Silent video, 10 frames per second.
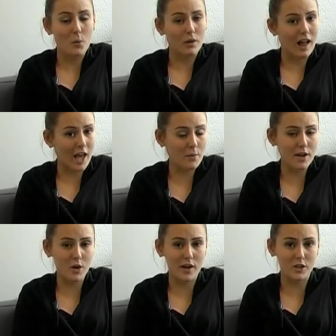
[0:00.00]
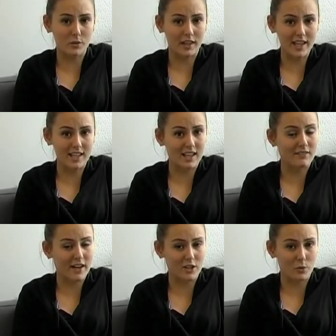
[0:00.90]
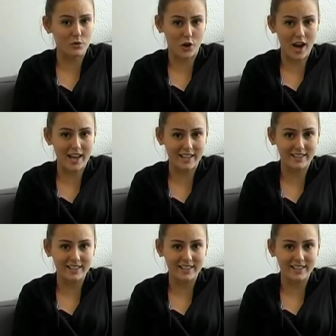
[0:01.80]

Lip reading: Well, how do I know I don't like it if I don't try it?